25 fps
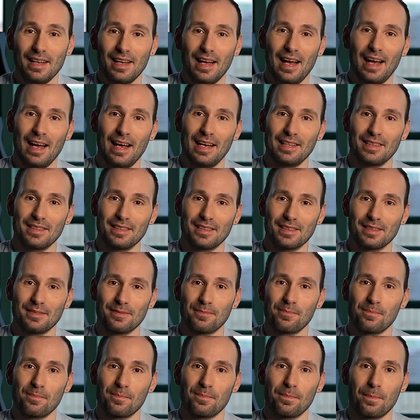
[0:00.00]
And
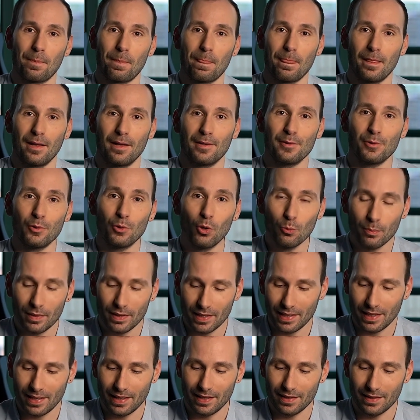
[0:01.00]

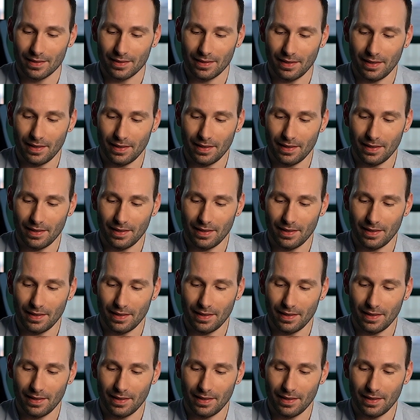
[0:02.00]
normally